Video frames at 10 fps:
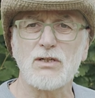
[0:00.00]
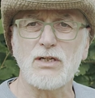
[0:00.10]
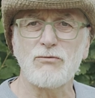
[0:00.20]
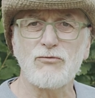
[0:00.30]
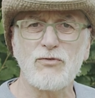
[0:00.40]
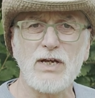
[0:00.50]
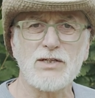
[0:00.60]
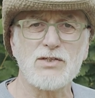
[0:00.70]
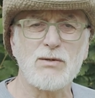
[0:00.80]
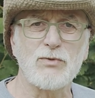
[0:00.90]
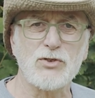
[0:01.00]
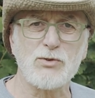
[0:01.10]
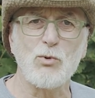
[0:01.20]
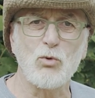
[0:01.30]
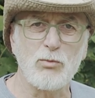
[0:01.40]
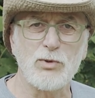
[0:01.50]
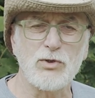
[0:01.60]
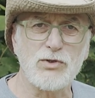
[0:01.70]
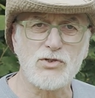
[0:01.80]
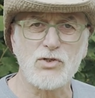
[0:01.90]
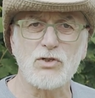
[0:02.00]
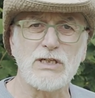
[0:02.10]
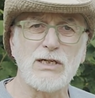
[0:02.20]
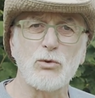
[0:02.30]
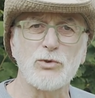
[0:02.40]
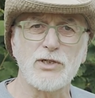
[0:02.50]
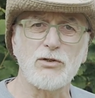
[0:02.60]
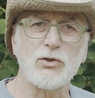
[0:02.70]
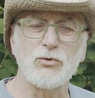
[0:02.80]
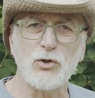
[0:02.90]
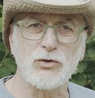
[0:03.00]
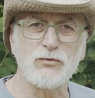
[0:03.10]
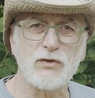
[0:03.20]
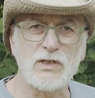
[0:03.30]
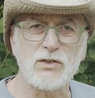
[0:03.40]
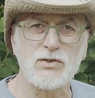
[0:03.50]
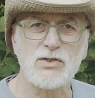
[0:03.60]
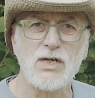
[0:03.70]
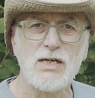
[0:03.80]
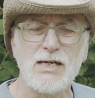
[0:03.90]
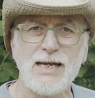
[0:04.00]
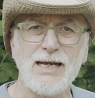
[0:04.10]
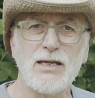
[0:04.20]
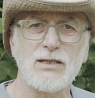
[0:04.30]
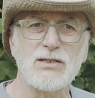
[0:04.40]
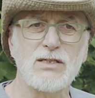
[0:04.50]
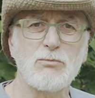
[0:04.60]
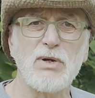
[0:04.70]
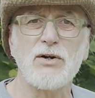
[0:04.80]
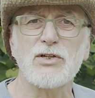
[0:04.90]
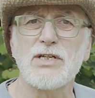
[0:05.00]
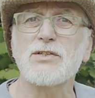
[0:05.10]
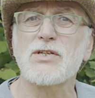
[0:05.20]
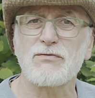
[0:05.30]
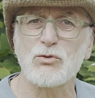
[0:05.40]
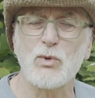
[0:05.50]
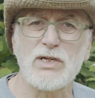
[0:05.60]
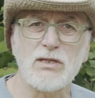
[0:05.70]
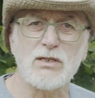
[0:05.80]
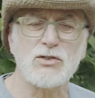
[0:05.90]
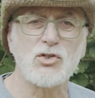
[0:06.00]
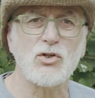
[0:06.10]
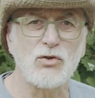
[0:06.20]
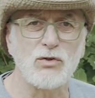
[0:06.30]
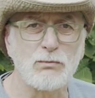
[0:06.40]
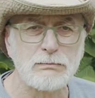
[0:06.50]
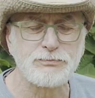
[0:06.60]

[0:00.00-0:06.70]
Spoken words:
In fact, some of the smaller birds certainly hold their own on the feeders, and the parakeets have to wait their turn.